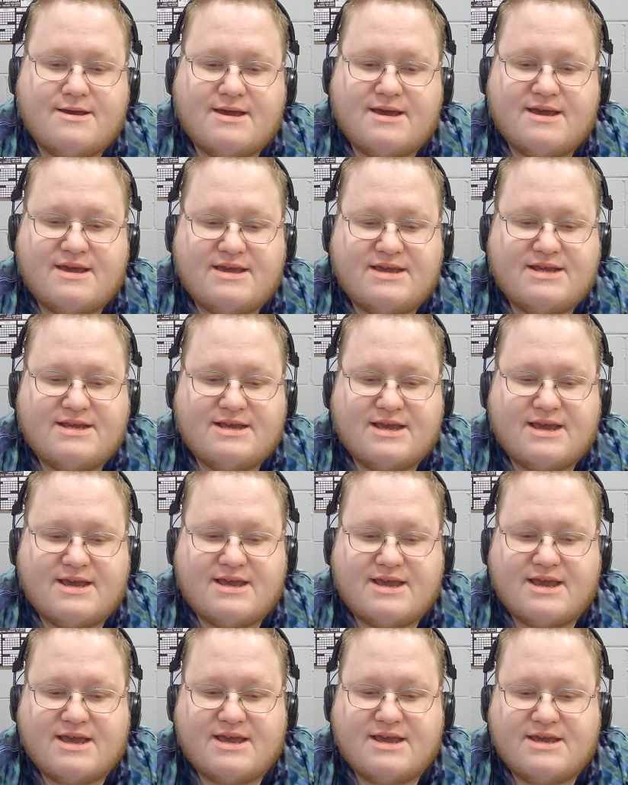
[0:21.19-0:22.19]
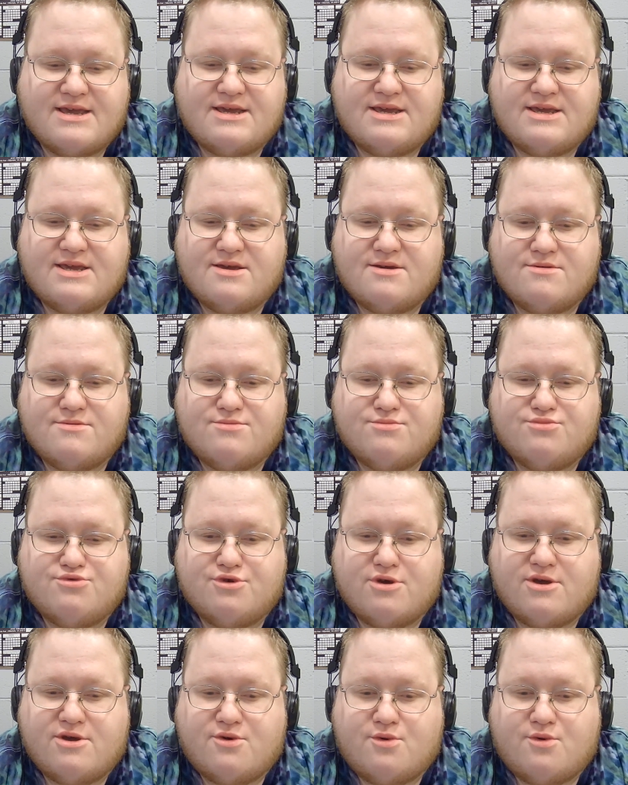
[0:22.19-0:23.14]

aka Bray